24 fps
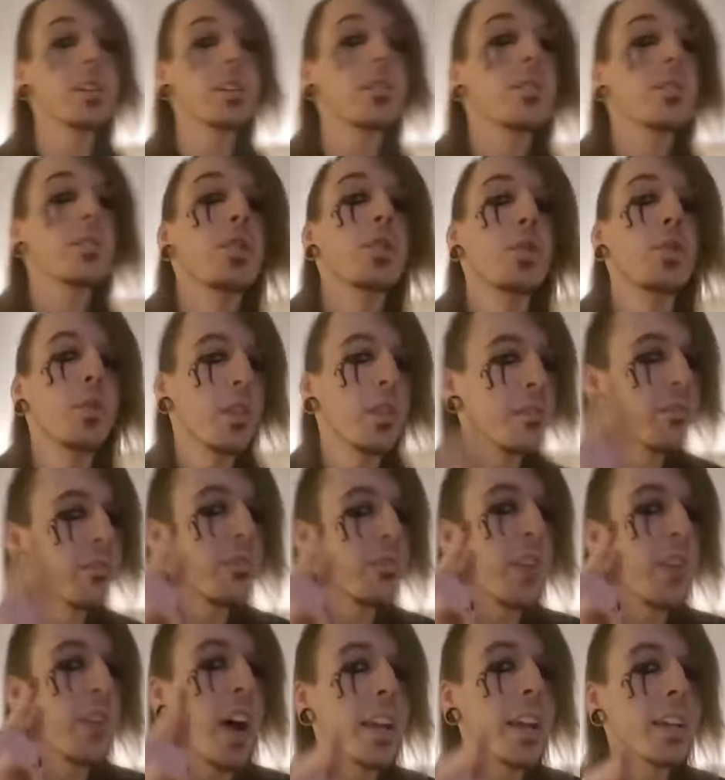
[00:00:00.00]
until you can
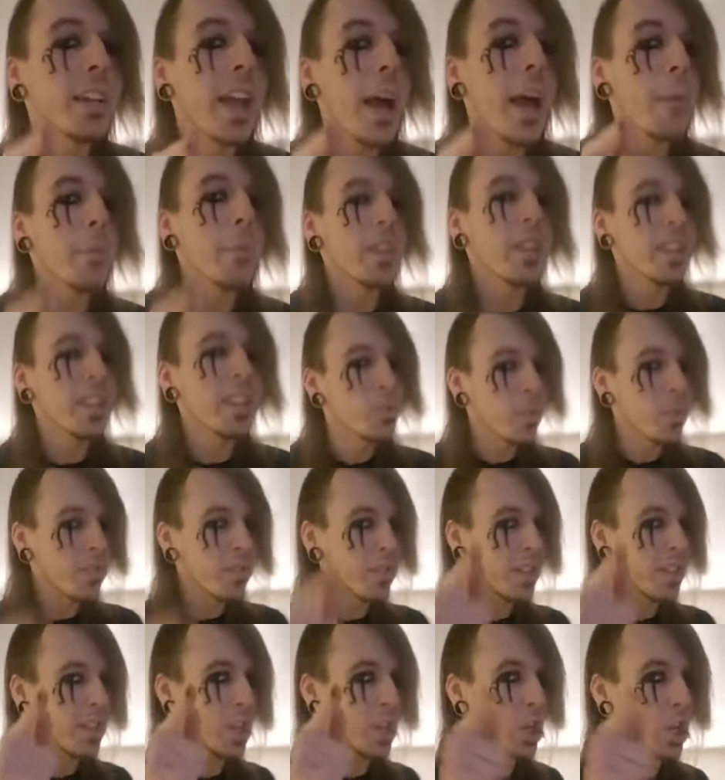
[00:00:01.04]
find happiness
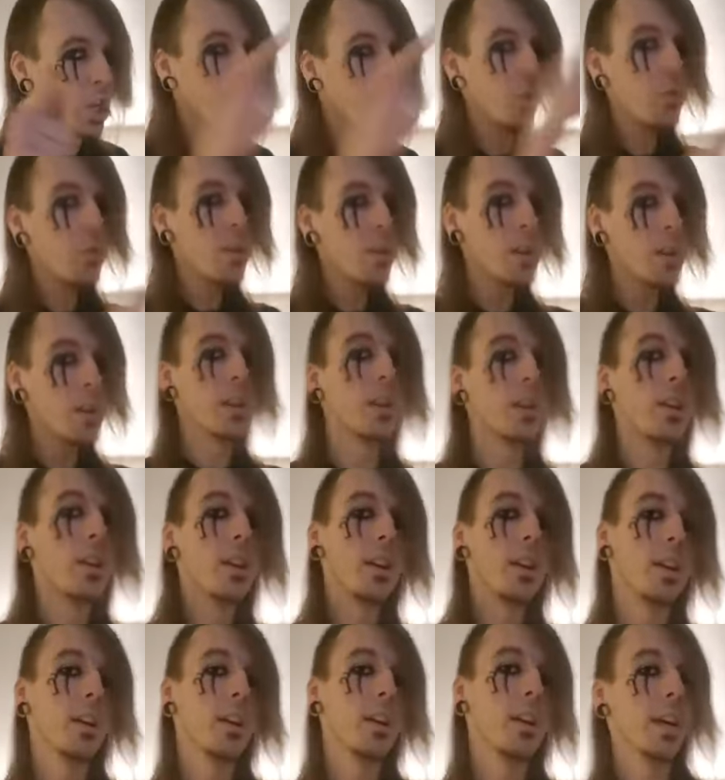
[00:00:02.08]
within you
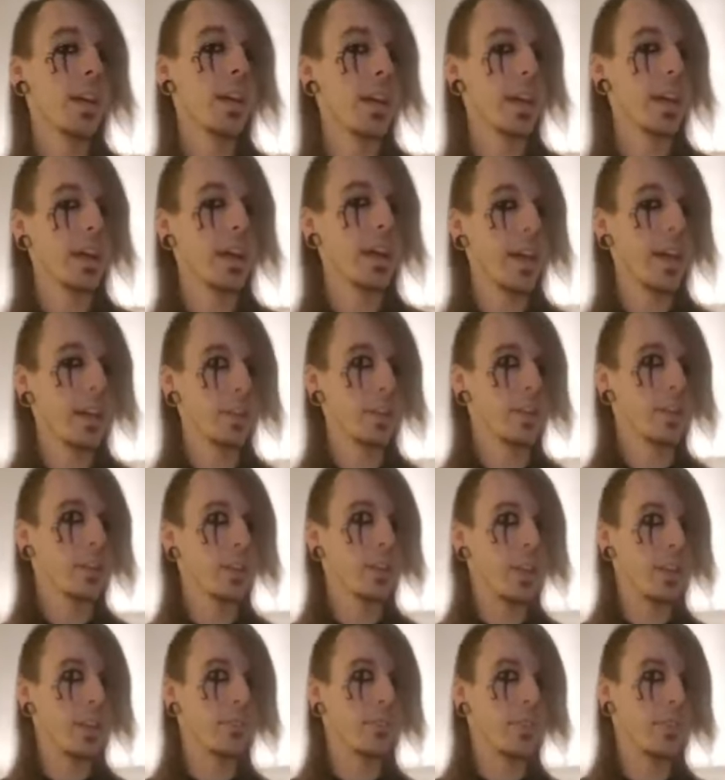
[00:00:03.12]
and your
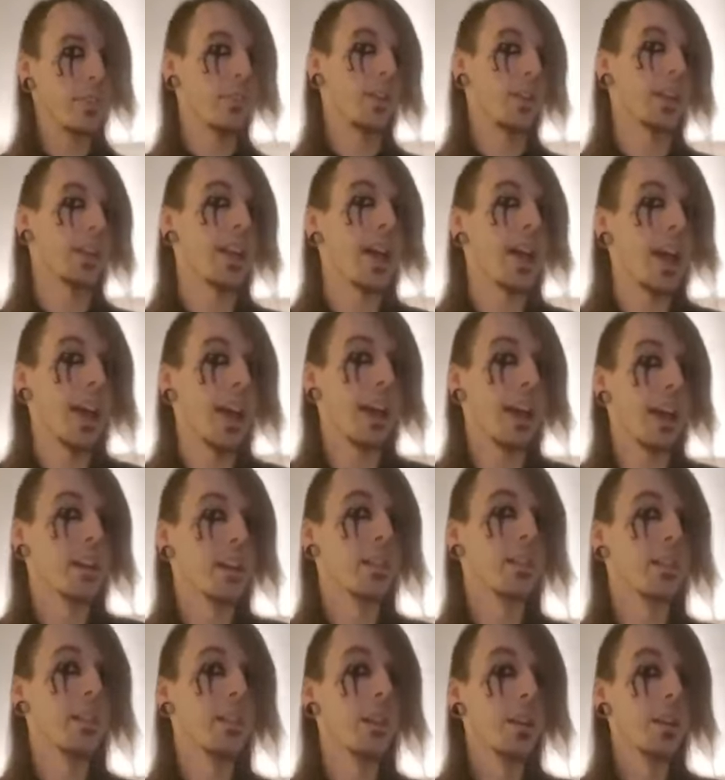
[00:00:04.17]
life every day.
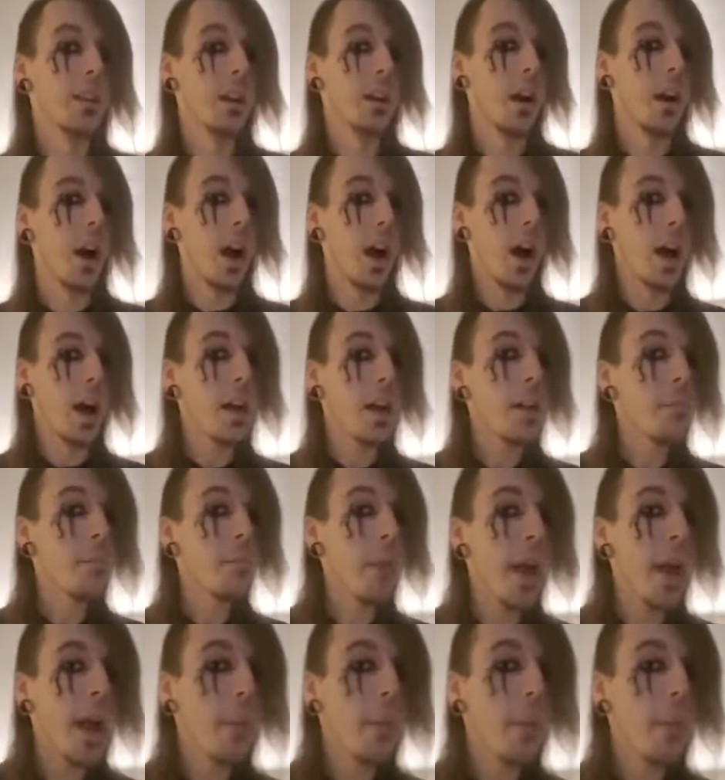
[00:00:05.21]
I am
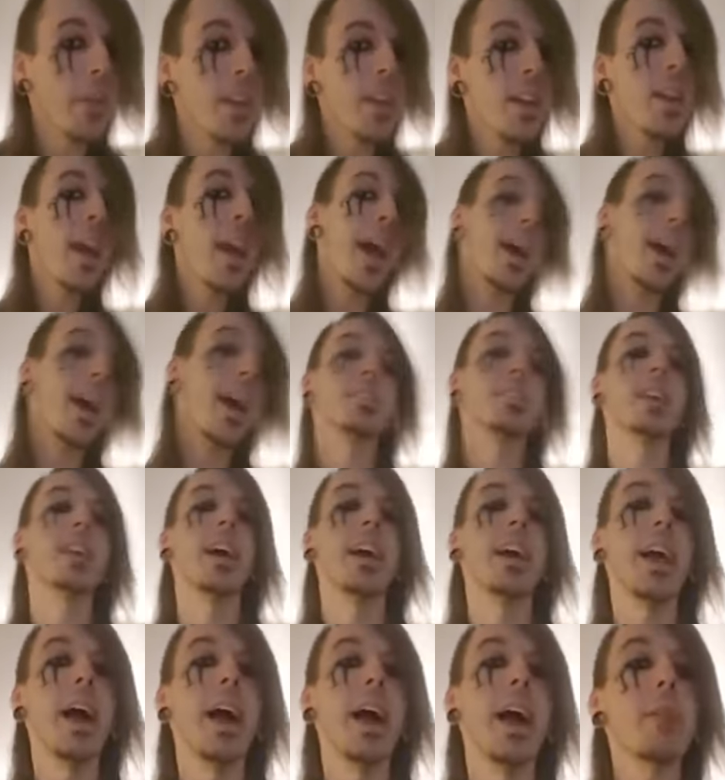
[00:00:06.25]
happy as
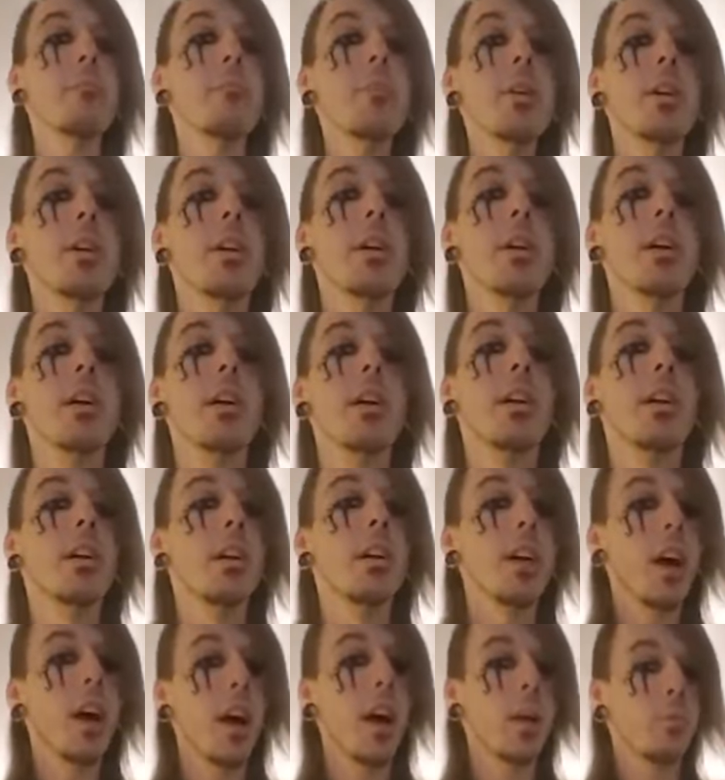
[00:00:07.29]
I am.
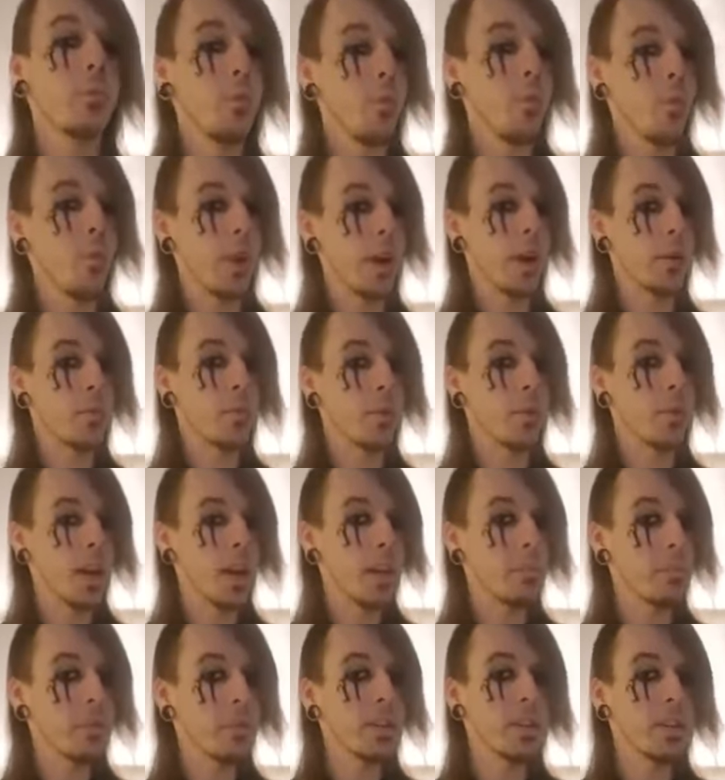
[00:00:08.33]
I will wear what
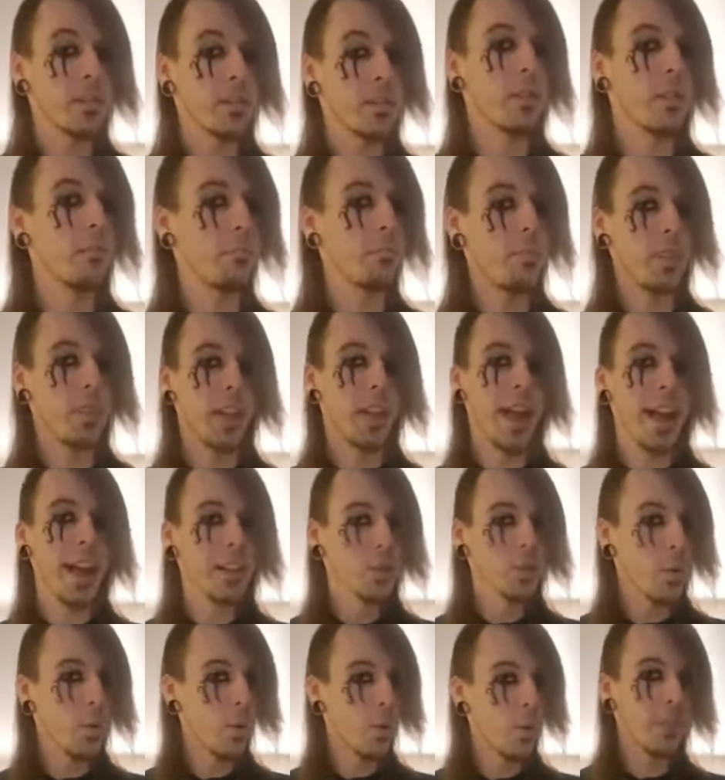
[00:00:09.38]
I please.
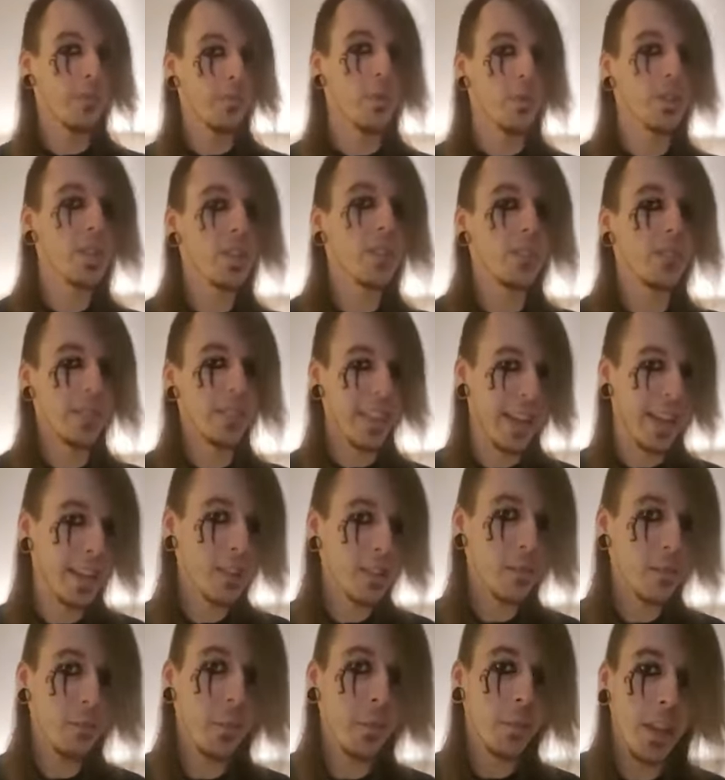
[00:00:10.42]
Black 24/7. That
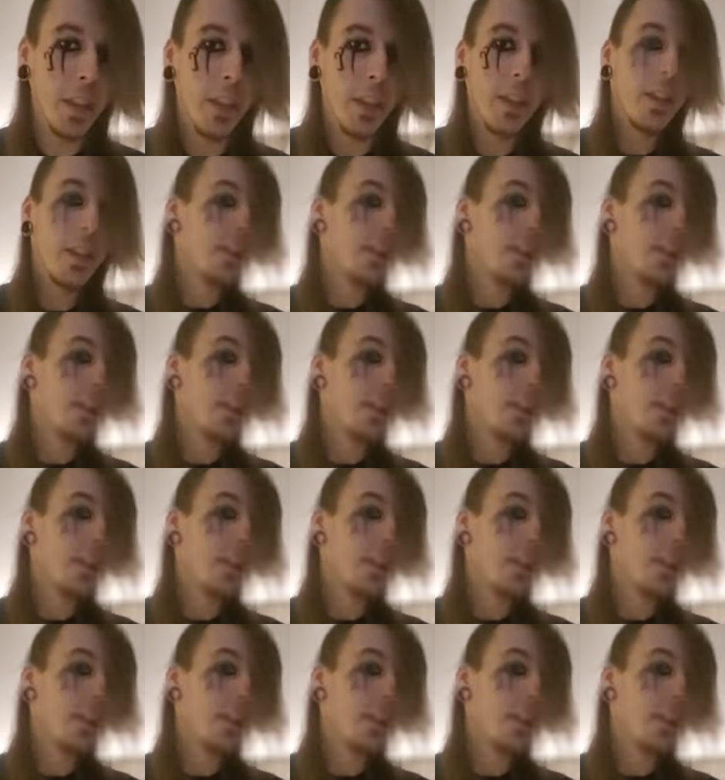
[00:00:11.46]
is me.